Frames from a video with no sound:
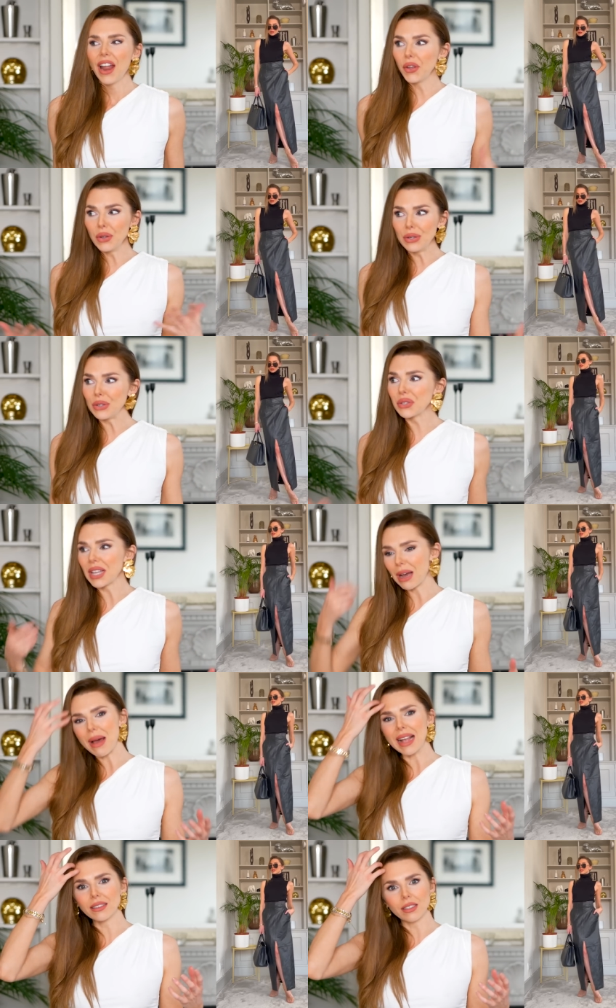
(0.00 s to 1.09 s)
Who knew that
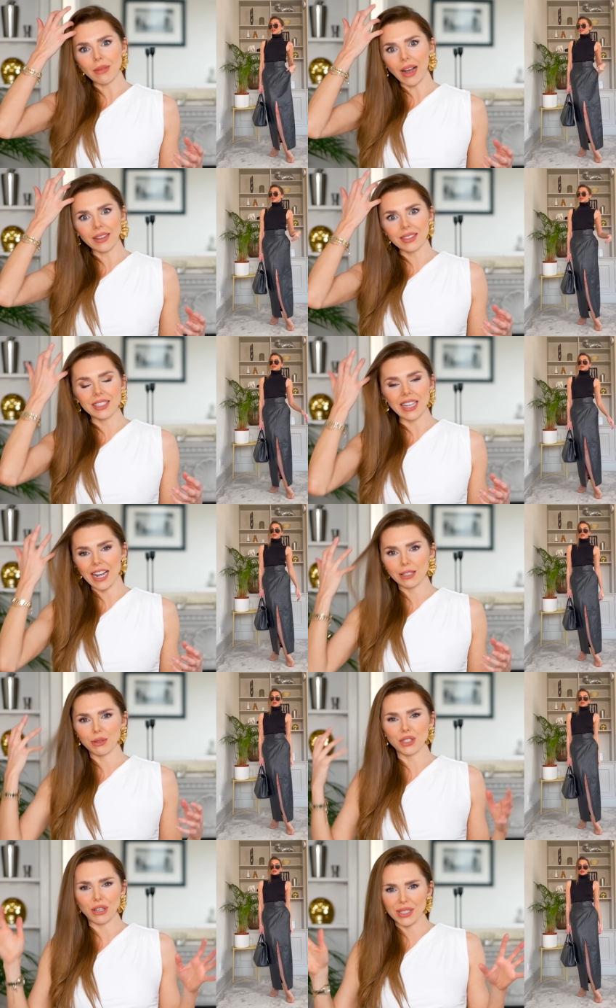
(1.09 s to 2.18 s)
pencil maxi
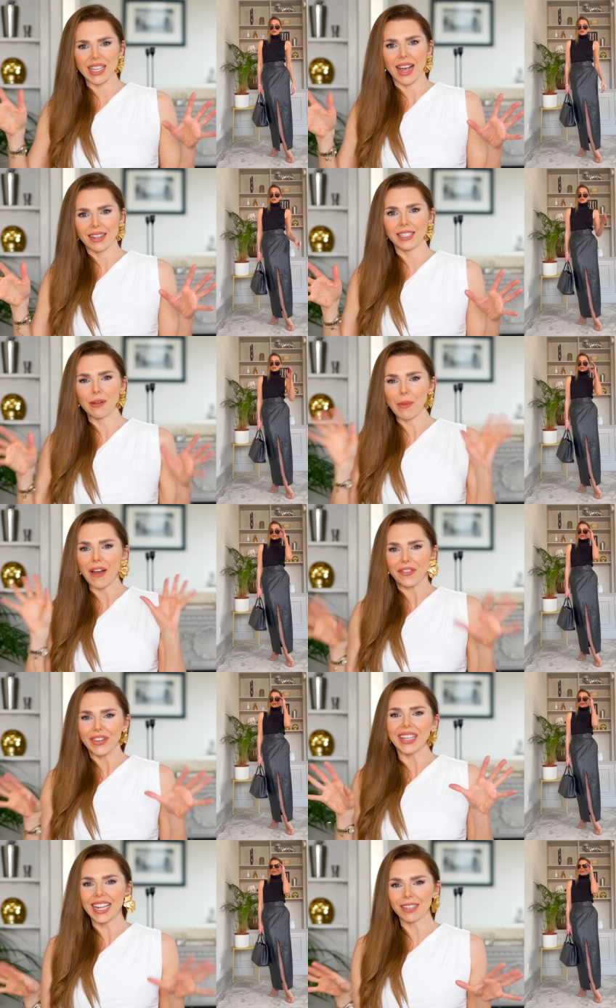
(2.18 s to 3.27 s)
skirts were so sexy? But I
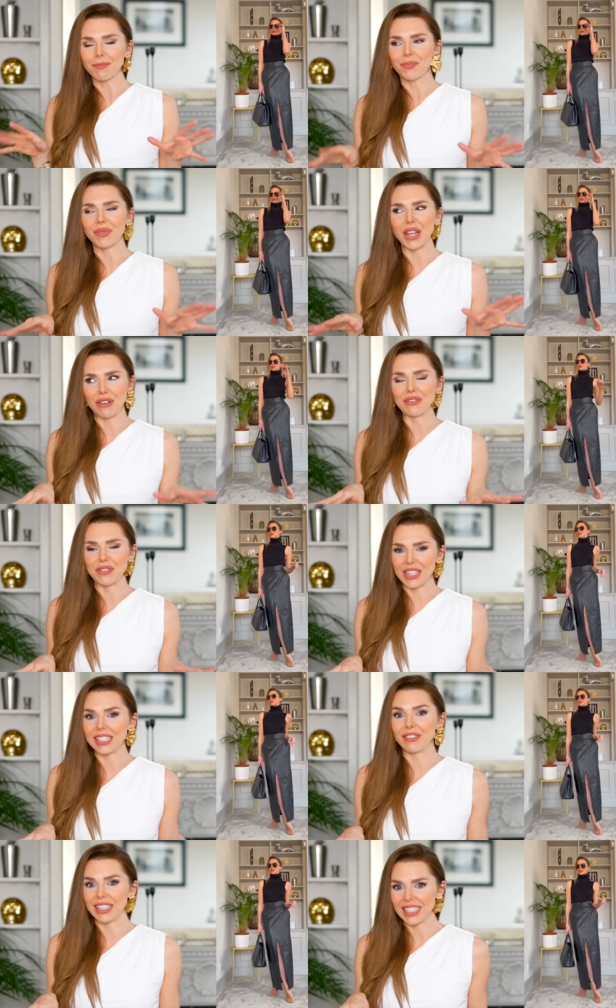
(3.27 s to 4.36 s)
feel like they're
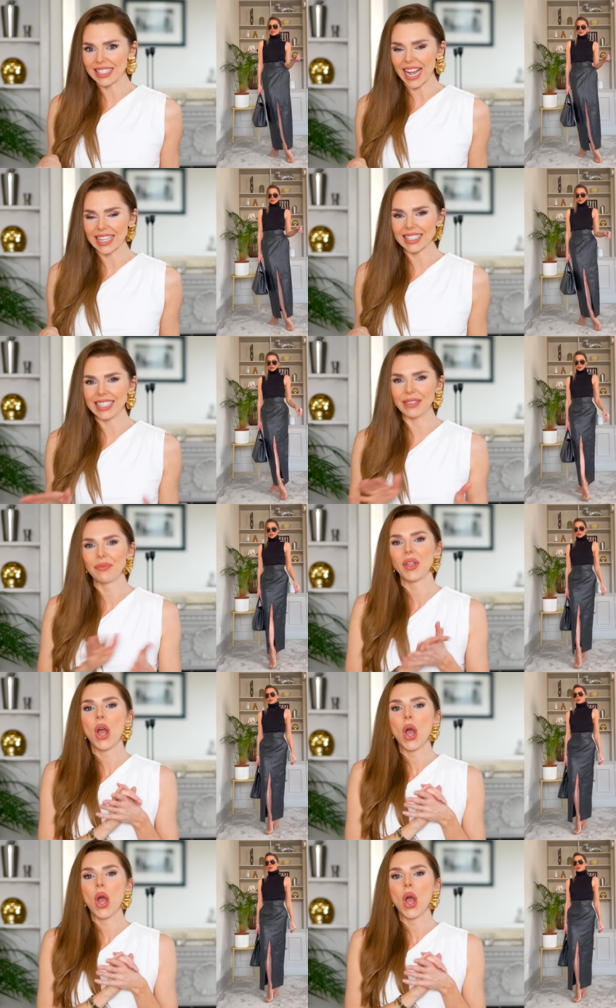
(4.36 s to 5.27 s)
really sexy.